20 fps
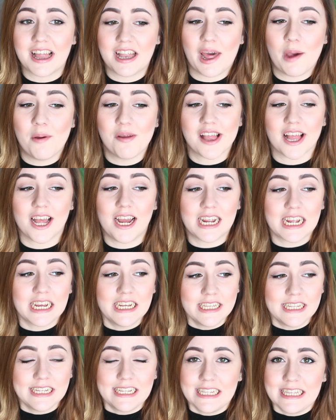and I was
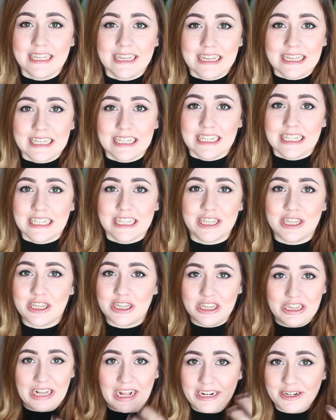
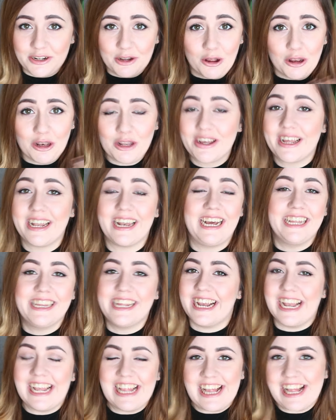like not looking like
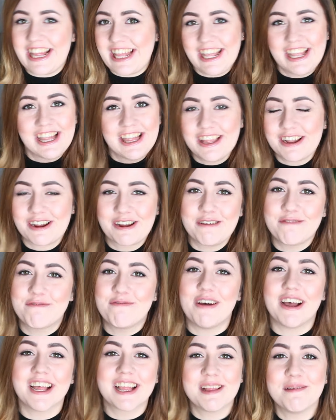this isn't a good
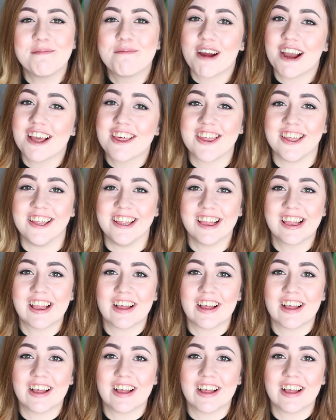first impression.